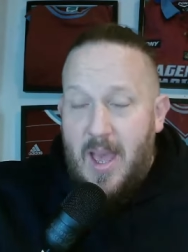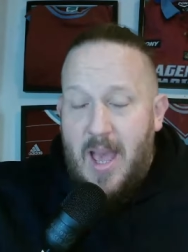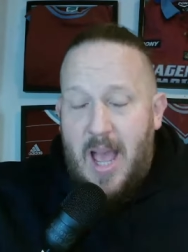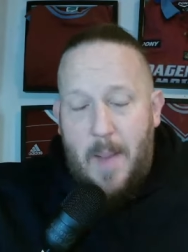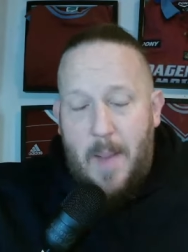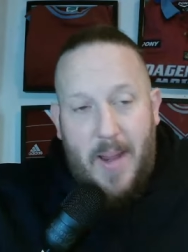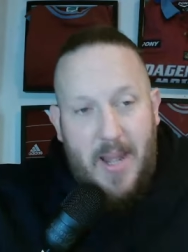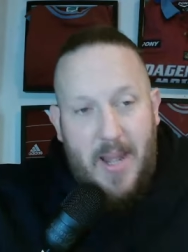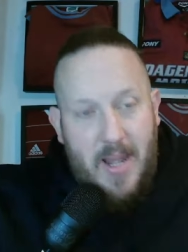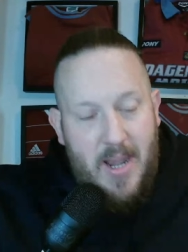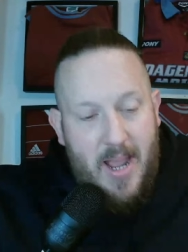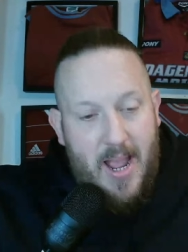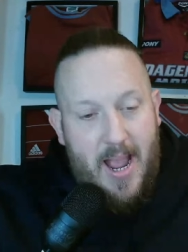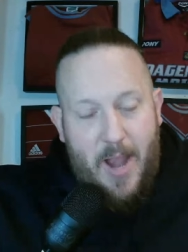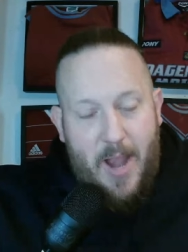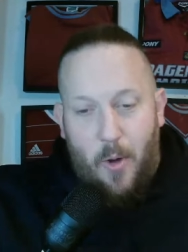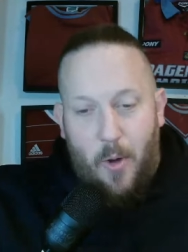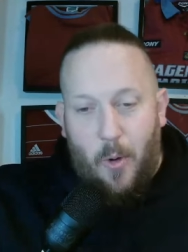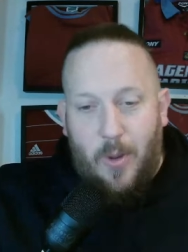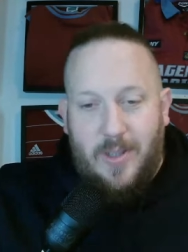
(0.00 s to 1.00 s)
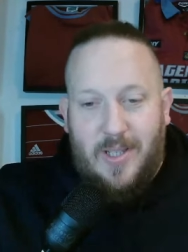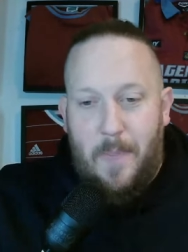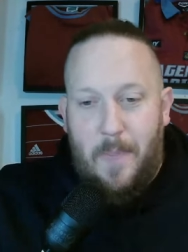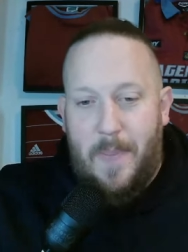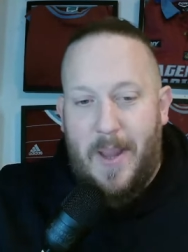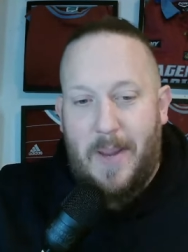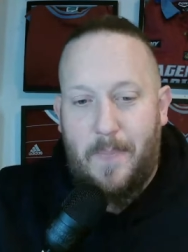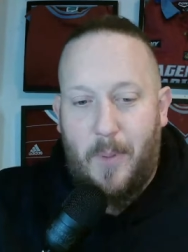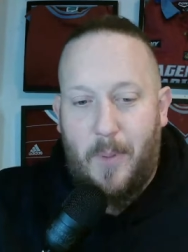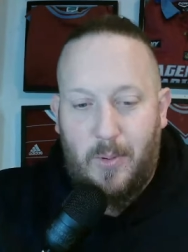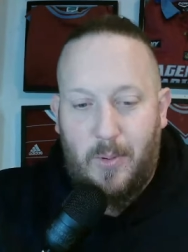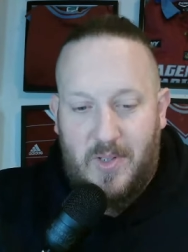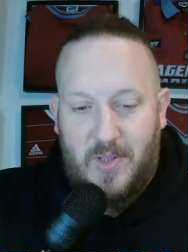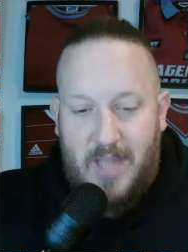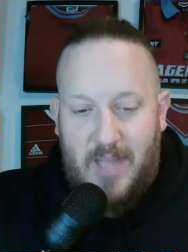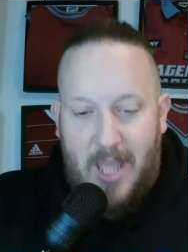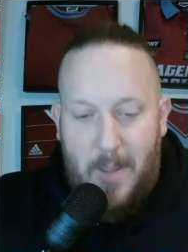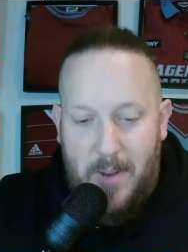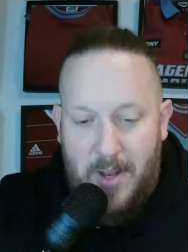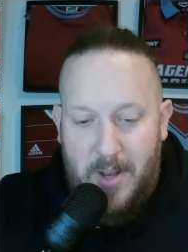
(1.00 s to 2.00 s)
I mean, I know it's a big, bold
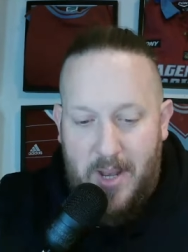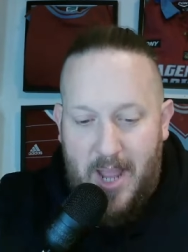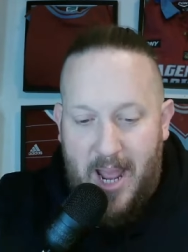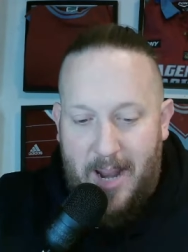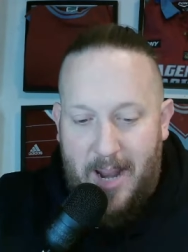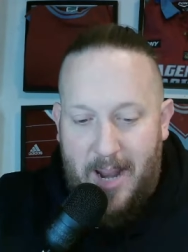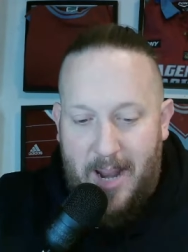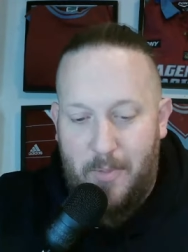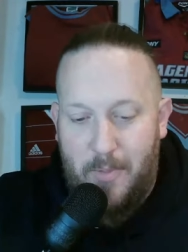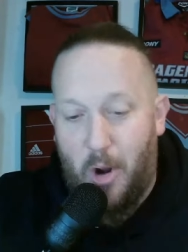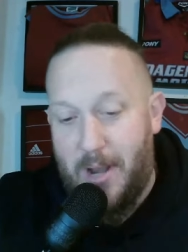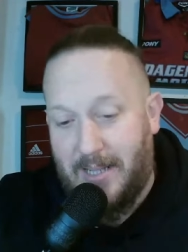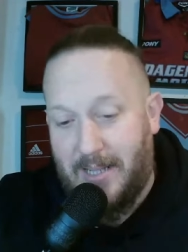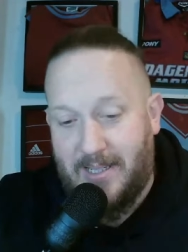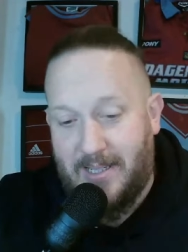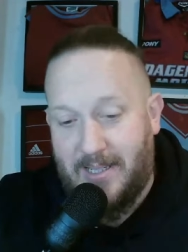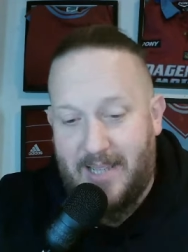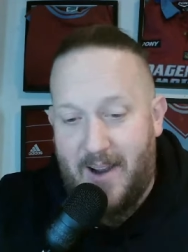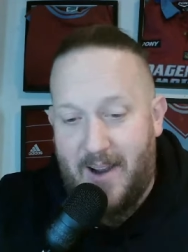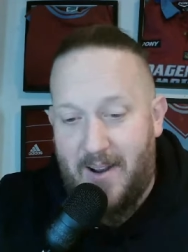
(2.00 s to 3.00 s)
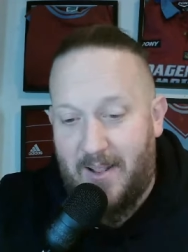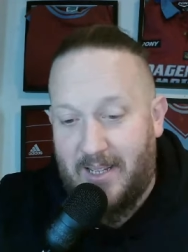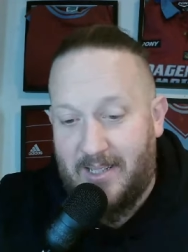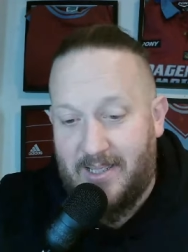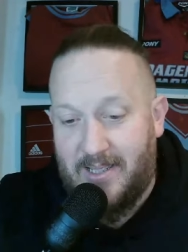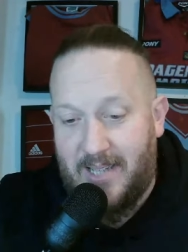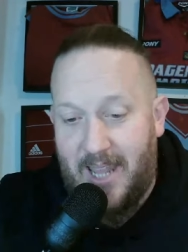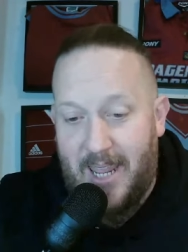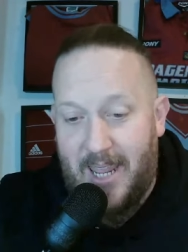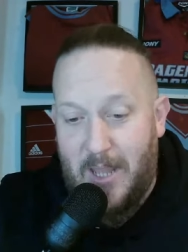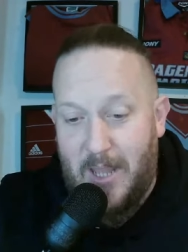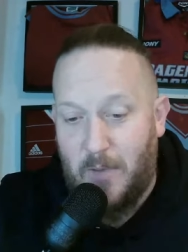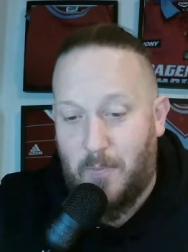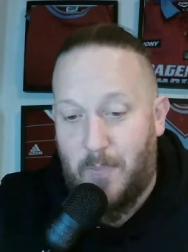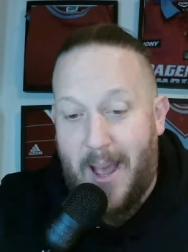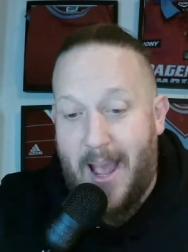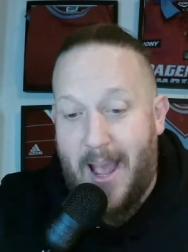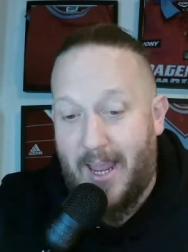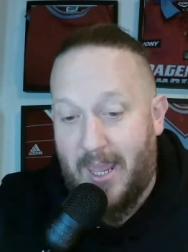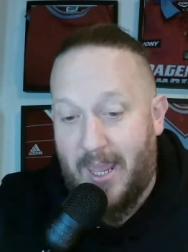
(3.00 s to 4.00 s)
statement, and I'm not necessarily saying
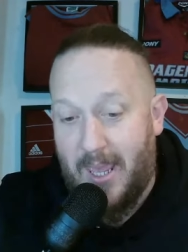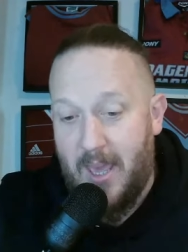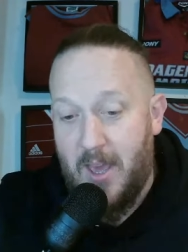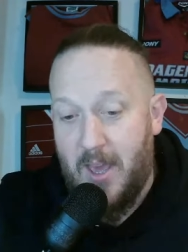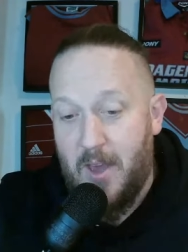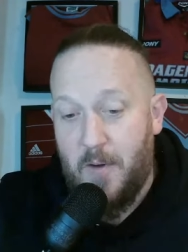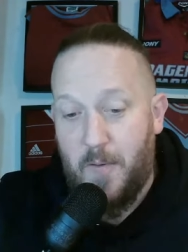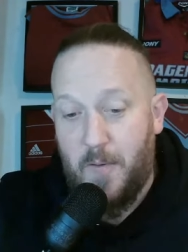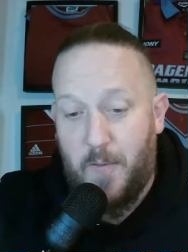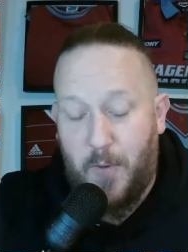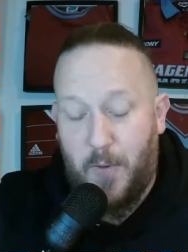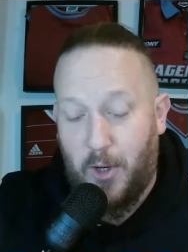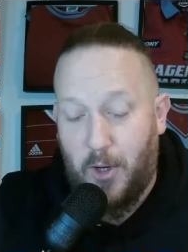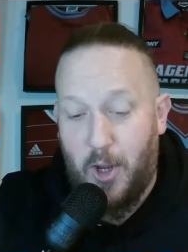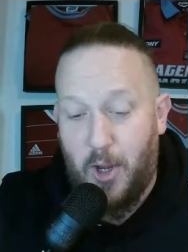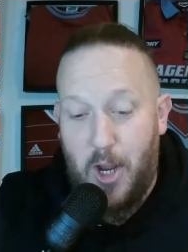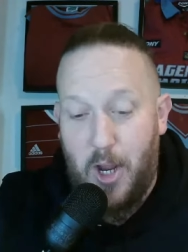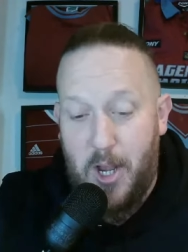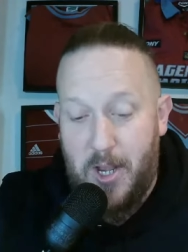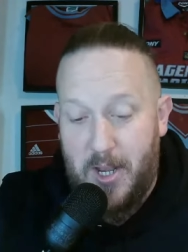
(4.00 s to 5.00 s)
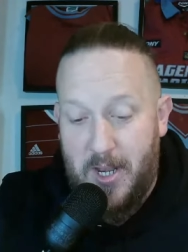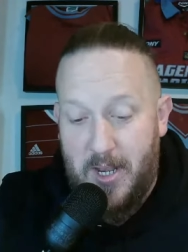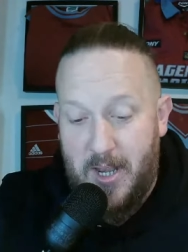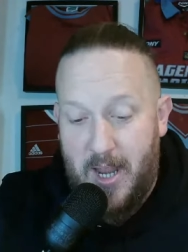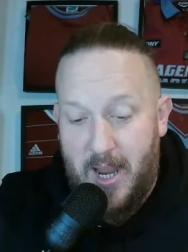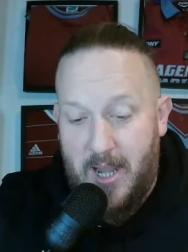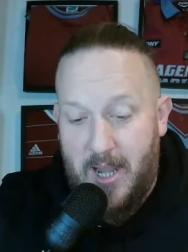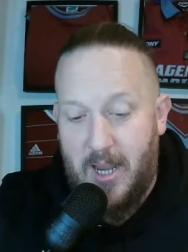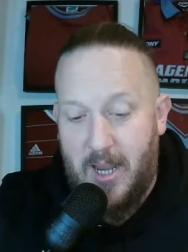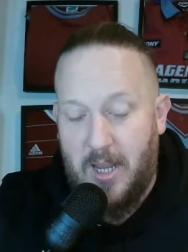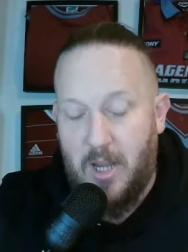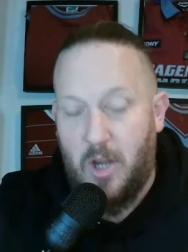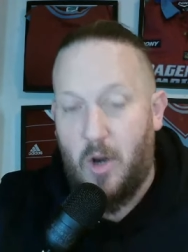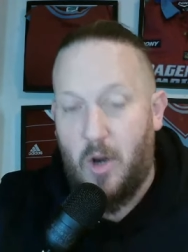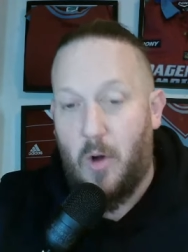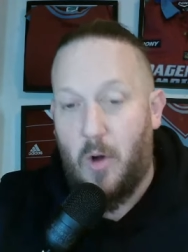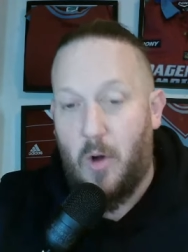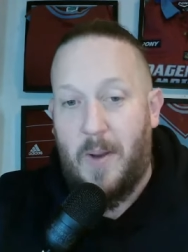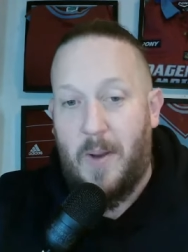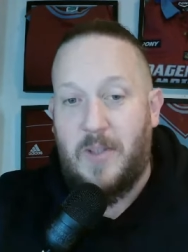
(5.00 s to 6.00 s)
he's back for good, and, and
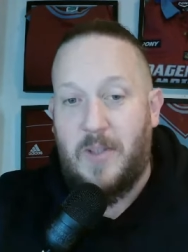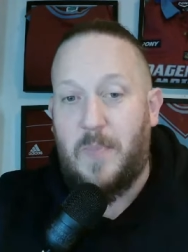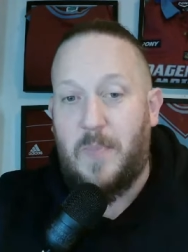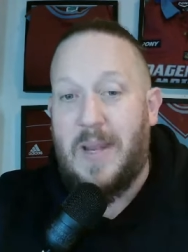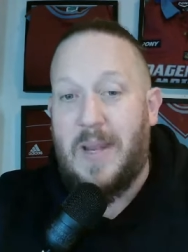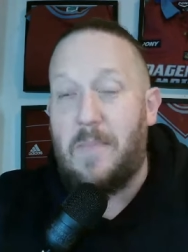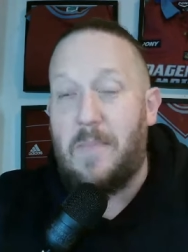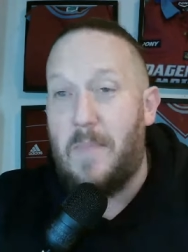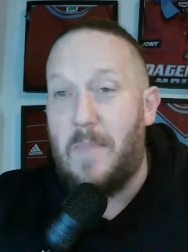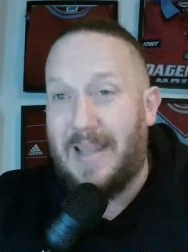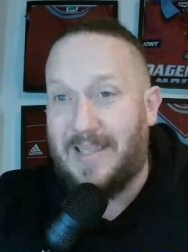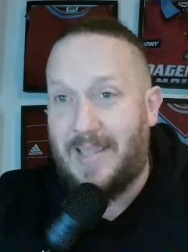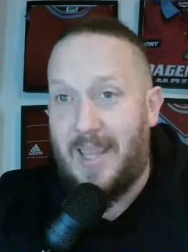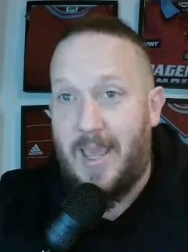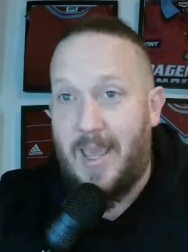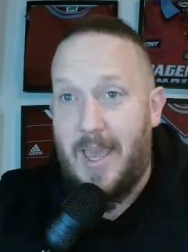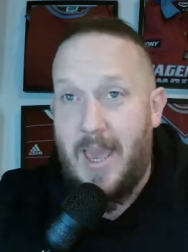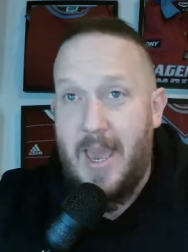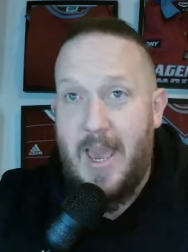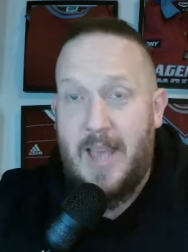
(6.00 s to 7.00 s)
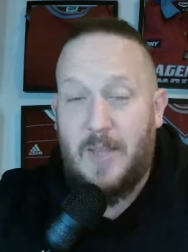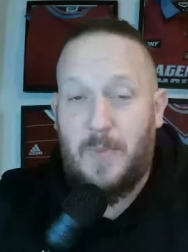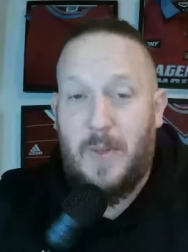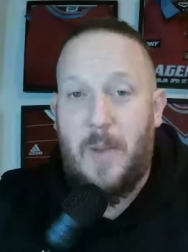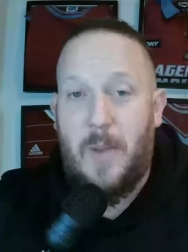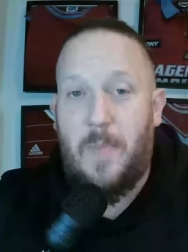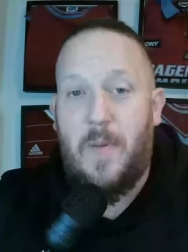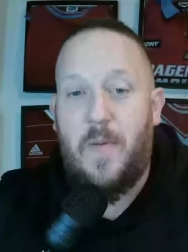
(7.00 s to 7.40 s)
you know, but it's been missing.